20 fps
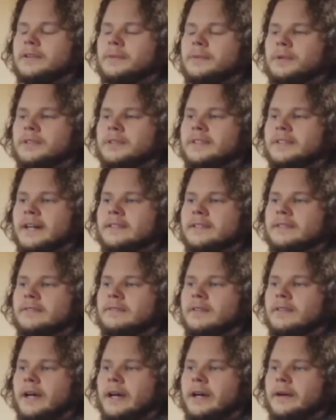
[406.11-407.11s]
protective
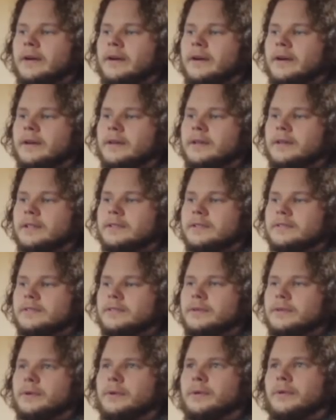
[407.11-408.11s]
layer
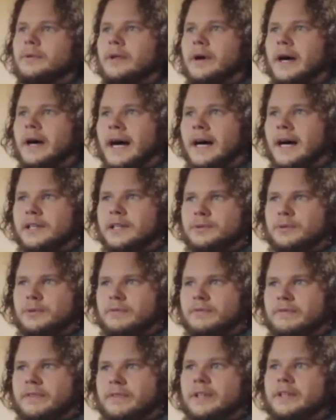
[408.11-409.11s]
to the actual
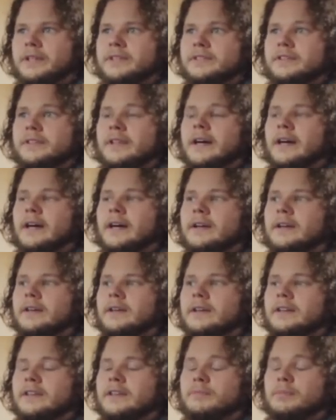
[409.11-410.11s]
finish that
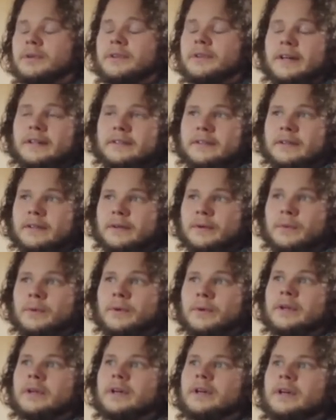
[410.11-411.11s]
is protecting the
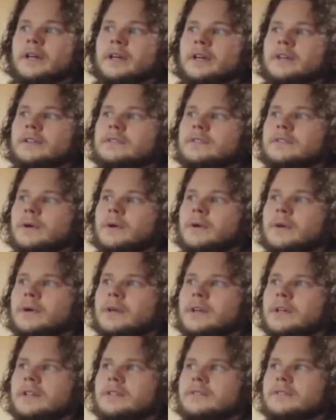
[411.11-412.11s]
wood. So
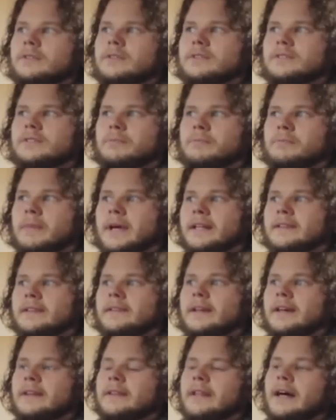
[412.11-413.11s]
as long as you
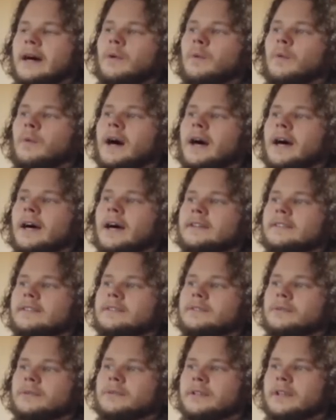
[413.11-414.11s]
maintain that wax,
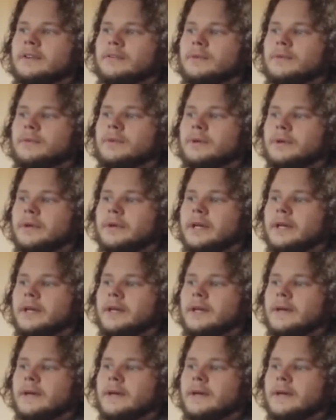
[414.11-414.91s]
you'll never really